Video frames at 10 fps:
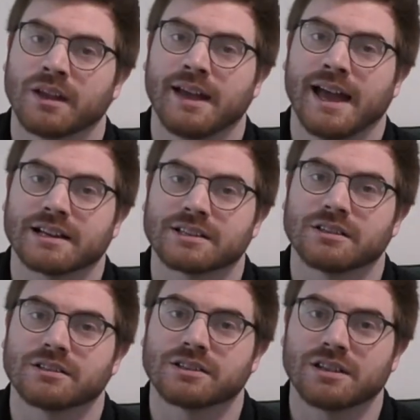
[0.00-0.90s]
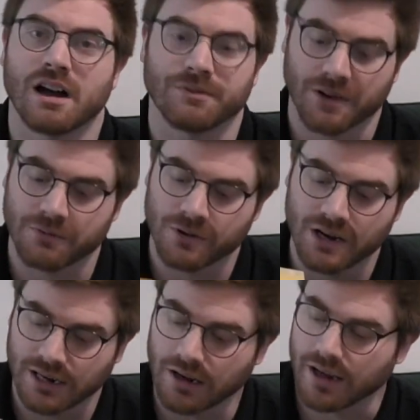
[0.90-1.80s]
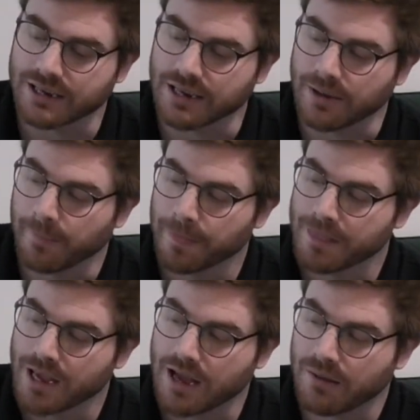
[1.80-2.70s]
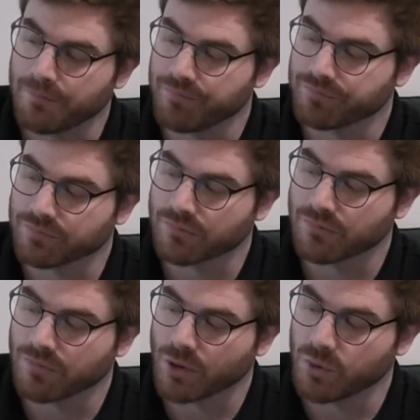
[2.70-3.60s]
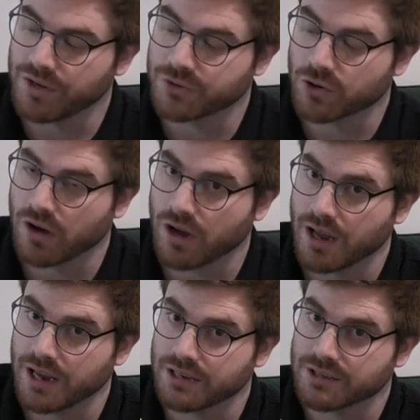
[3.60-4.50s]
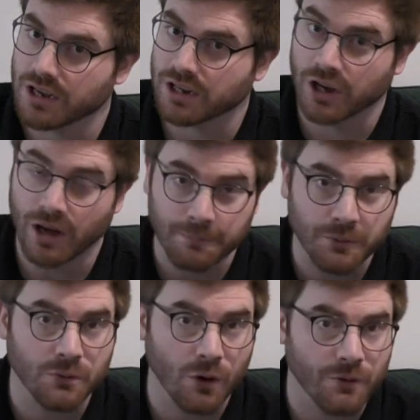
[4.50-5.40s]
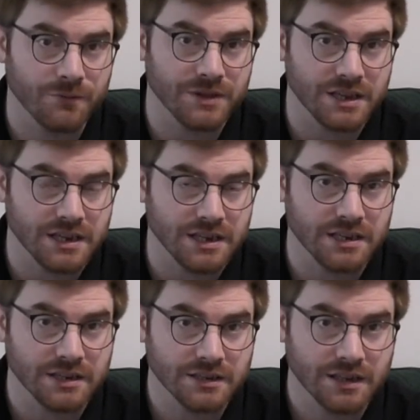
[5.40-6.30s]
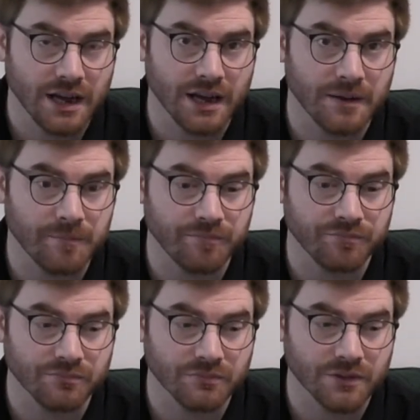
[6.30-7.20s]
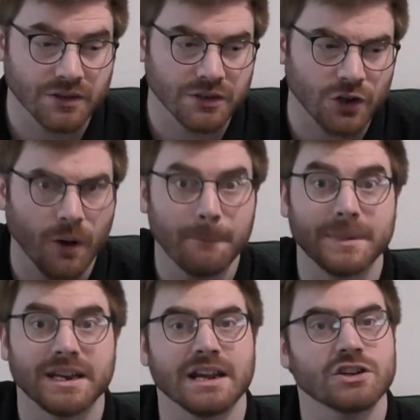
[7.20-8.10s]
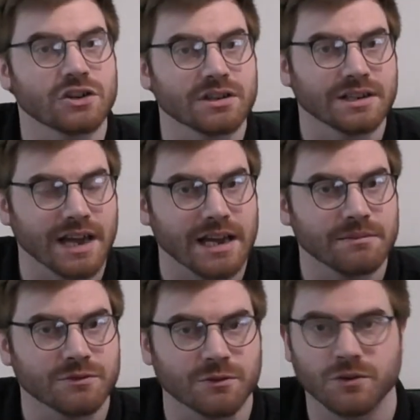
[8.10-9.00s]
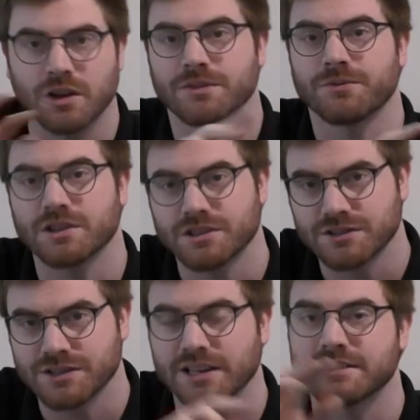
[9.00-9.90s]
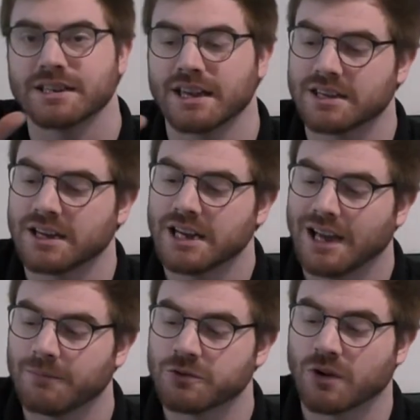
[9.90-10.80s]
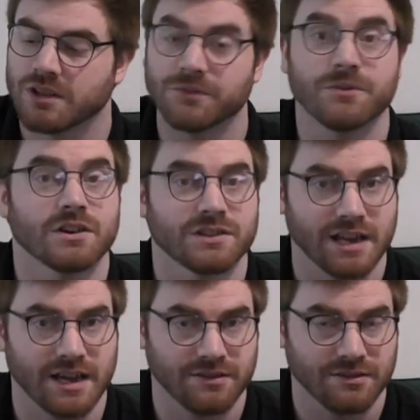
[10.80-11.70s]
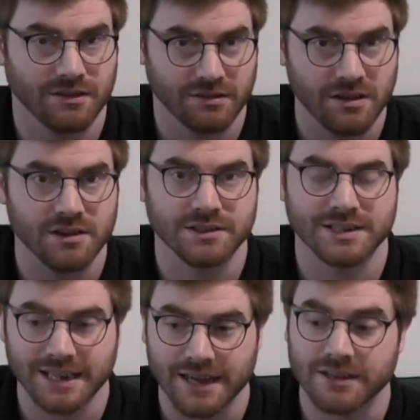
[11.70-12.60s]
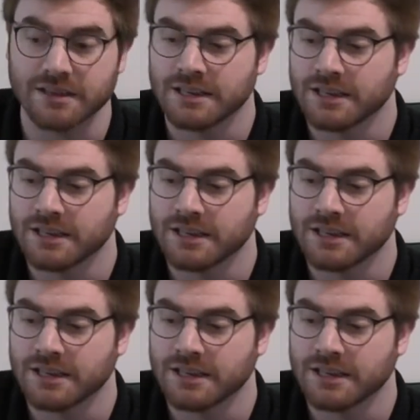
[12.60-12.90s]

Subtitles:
Excellent stuff. I really like it. We've tried a couple of the combination games. We've tried the first and second together, and we tried the first and the third together.